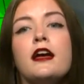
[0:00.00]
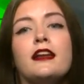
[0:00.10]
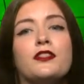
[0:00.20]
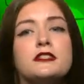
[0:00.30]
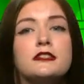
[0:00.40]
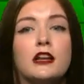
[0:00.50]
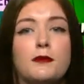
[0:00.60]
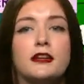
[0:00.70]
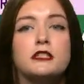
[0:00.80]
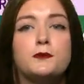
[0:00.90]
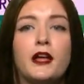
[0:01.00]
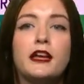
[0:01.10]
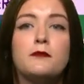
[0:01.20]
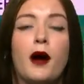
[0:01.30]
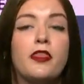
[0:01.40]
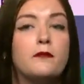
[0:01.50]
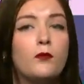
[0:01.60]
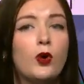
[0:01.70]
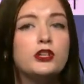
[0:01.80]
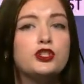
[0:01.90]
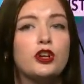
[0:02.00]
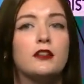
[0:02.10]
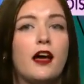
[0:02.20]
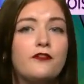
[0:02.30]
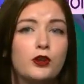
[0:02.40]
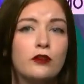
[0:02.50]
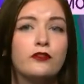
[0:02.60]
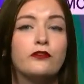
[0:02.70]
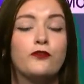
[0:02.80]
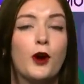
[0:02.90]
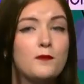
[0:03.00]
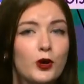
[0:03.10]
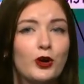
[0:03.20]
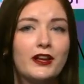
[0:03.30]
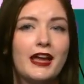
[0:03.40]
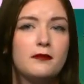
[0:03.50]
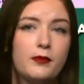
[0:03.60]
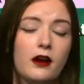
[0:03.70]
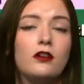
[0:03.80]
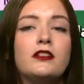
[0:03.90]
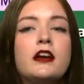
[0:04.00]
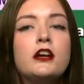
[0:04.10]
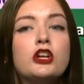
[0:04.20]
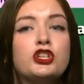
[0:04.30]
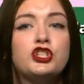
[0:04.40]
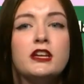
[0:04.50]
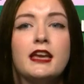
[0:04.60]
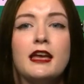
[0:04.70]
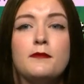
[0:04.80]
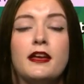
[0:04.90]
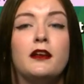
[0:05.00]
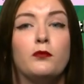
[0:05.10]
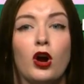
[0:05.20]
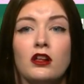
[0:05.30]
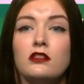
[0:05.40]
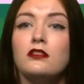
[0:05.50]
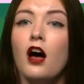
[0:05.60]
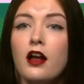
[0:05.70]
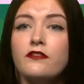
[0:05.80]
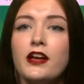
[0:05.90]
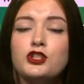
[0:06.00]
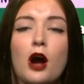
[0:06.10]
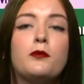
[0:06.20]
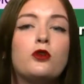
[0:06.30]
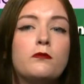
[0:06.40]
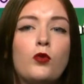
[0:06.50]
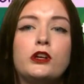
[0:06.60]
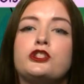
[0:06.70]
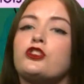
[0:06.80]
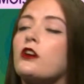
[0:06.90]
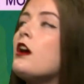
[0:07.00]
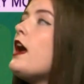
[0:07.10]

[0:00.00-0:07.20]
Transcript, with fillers: Now this is going to be explained by the moisture left over from Hurricane Beryl. She came in and brought a lot of that tropical moisture,